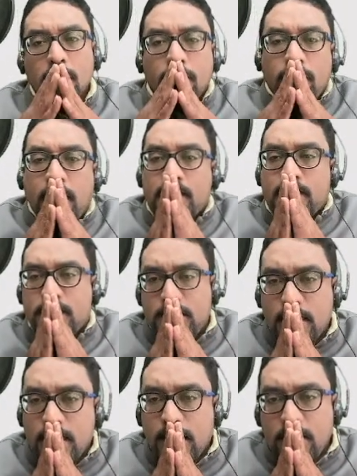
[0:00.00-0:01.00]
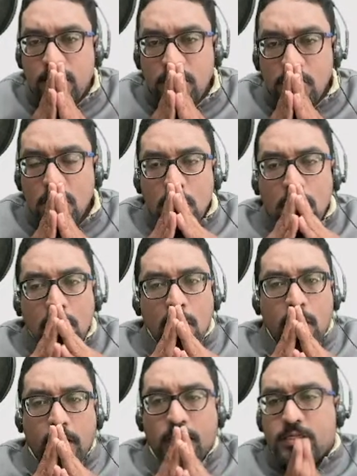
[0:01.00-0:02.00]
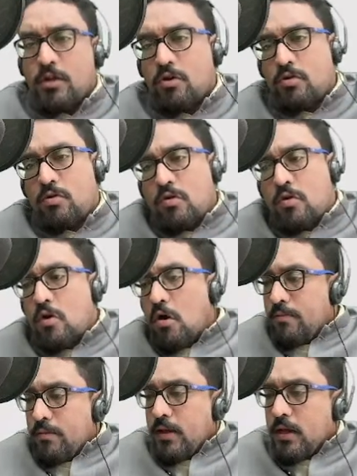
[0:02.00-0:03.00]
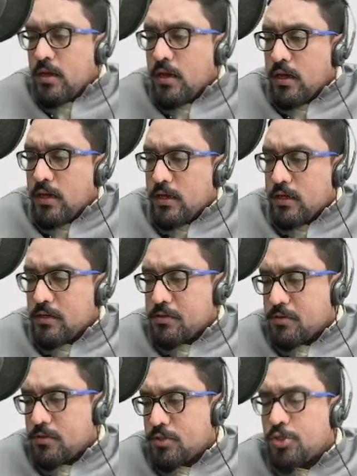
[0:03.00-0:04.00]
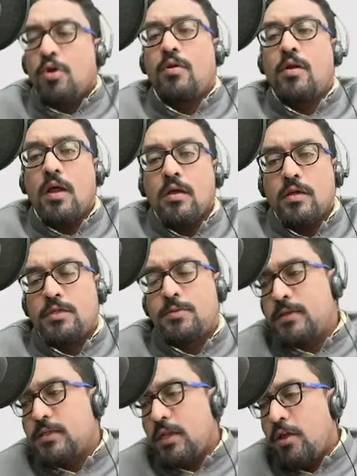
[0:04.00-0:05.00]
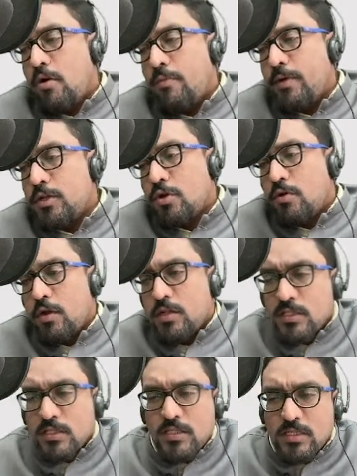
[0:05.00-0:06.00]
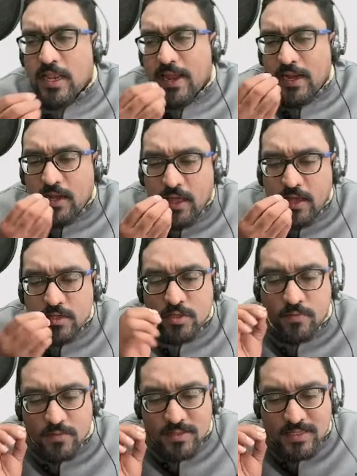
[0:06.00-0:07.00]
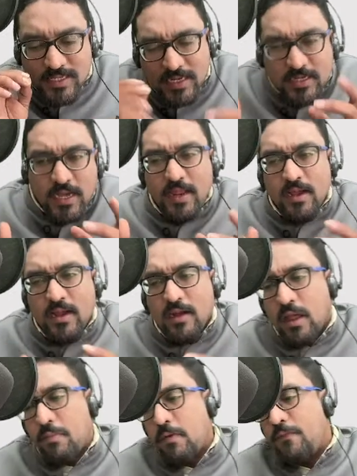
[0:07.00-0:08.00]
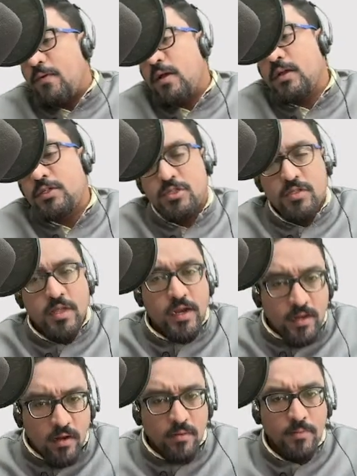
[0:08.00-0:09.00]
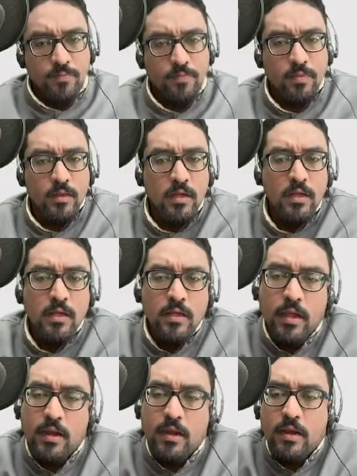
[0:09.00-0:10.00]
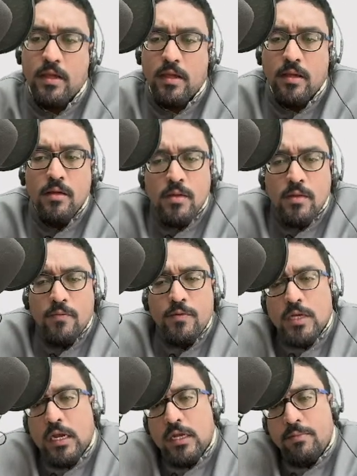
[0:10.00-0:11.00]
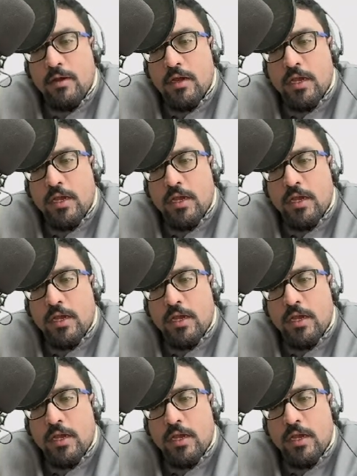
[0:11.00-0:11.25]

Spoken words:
that it's a comic genre. It's basically comic genre. It's a slightly sort of satirical type of theater, and which ultimately